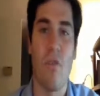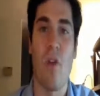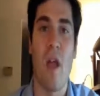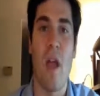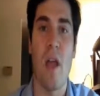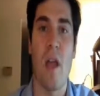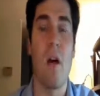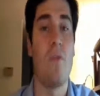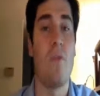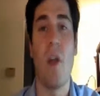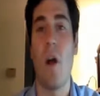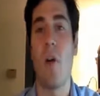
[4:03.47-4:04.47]
fray
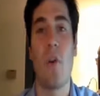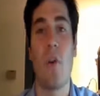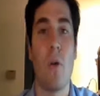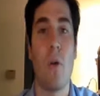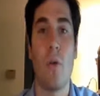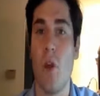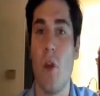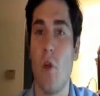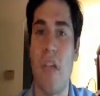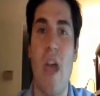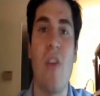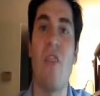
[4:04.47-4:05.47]
of the other
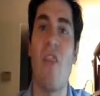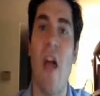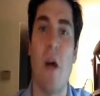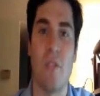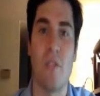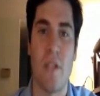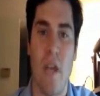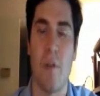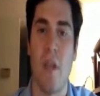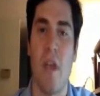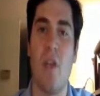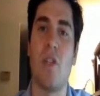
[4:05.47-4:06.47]
10,000
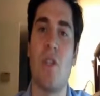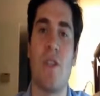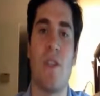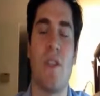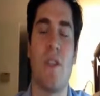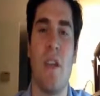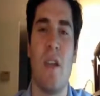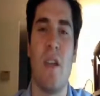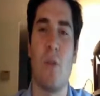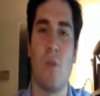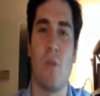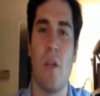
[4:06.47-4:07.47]
applications that they need
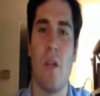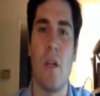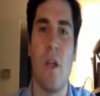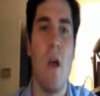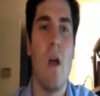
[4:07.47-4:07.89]
to read.